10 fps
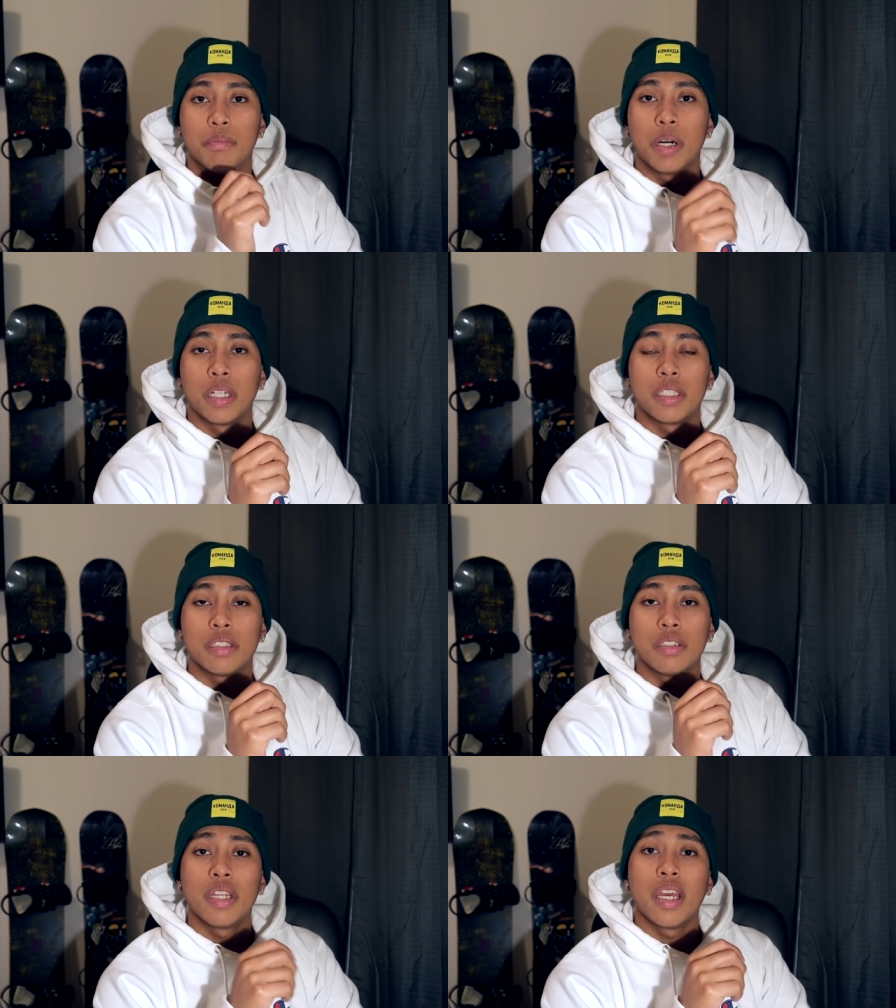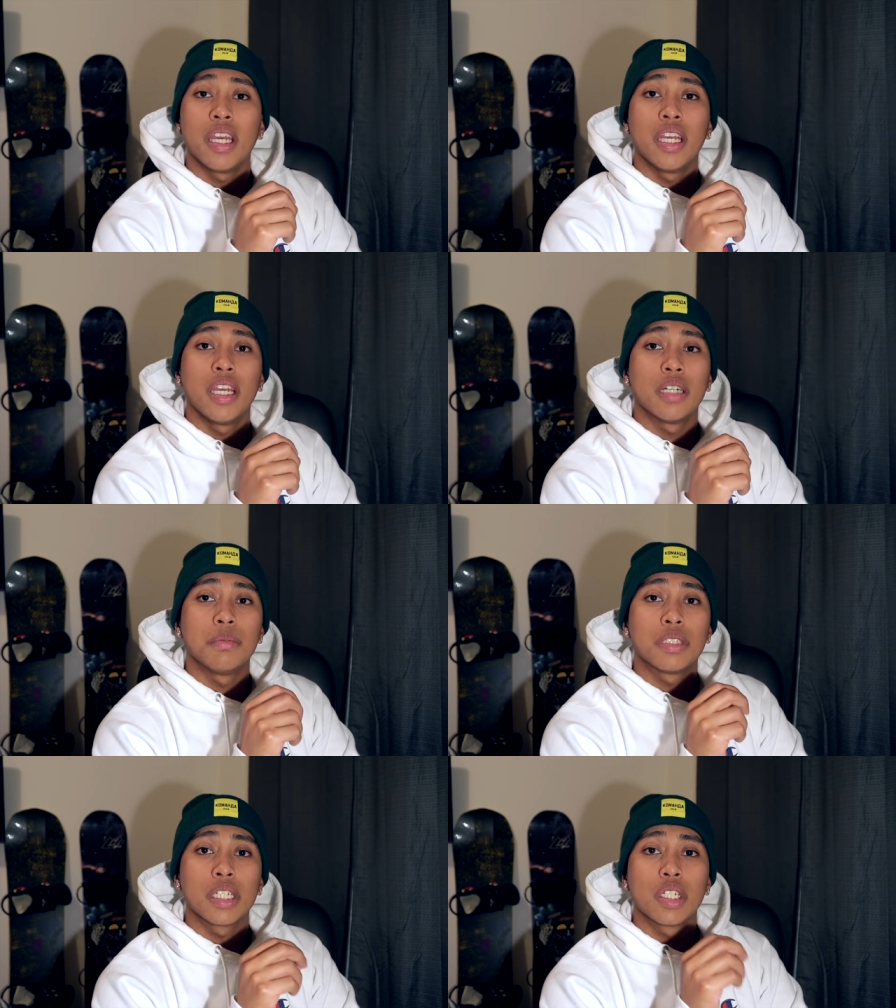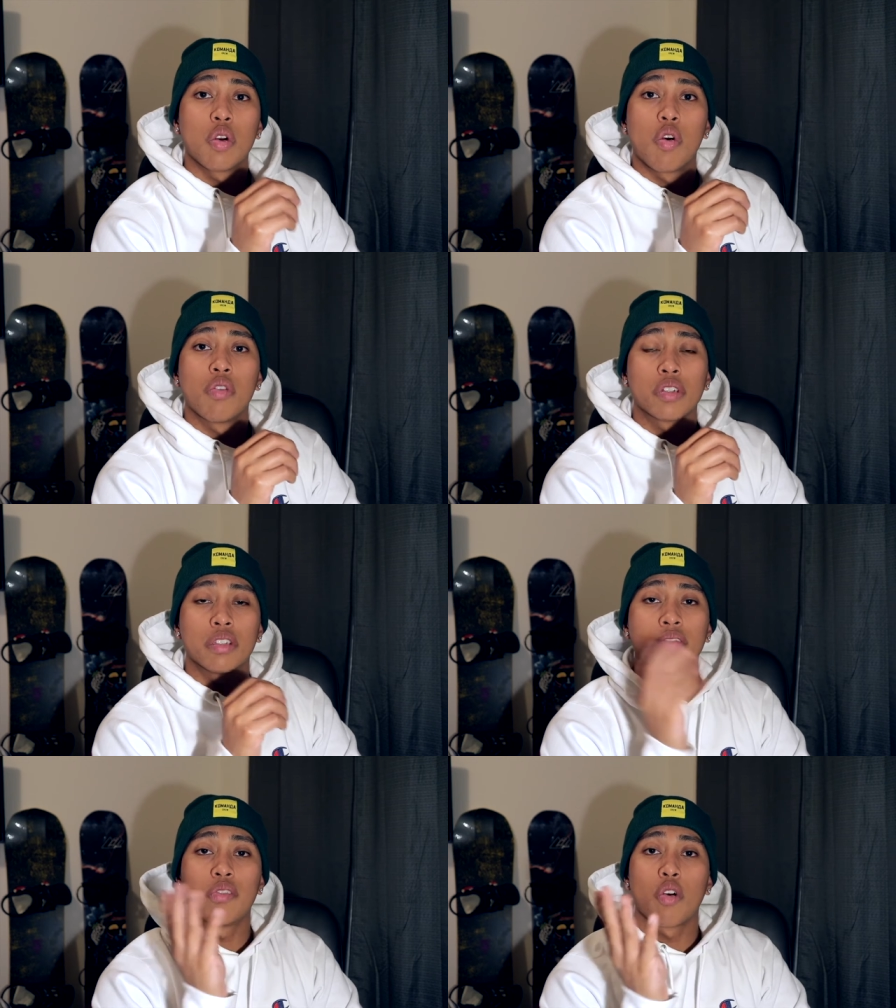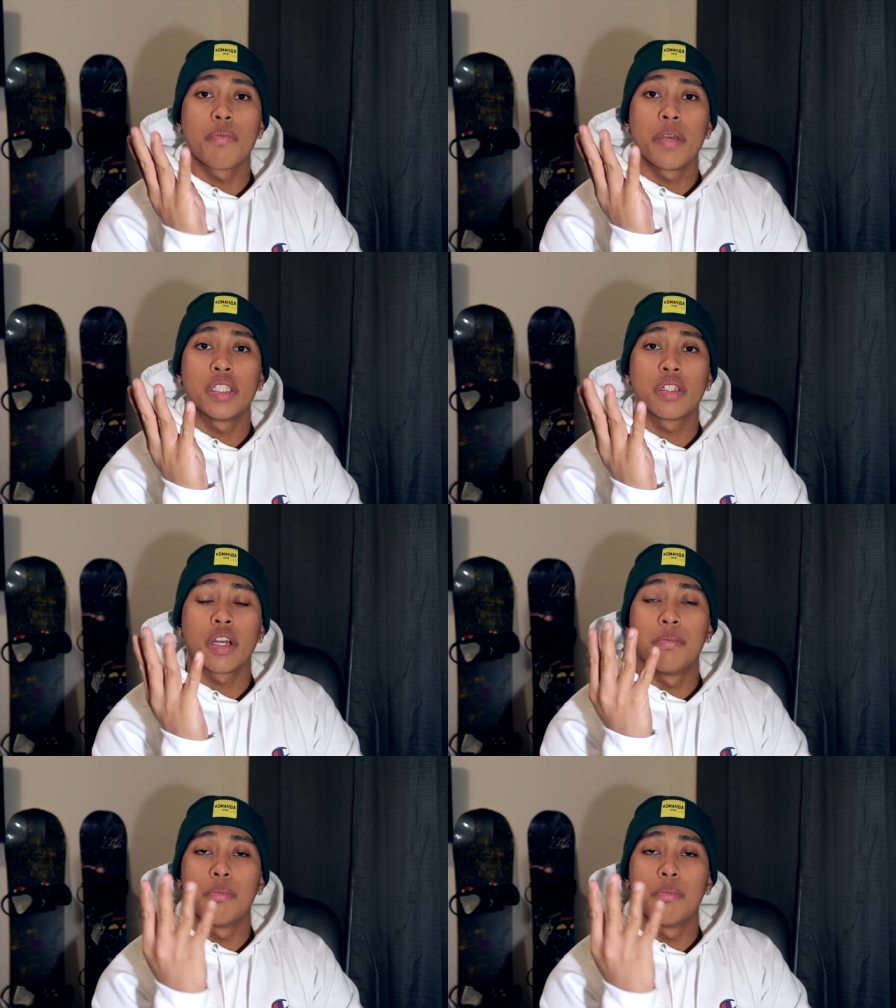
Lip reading: but today I'm just gonna go over the four major and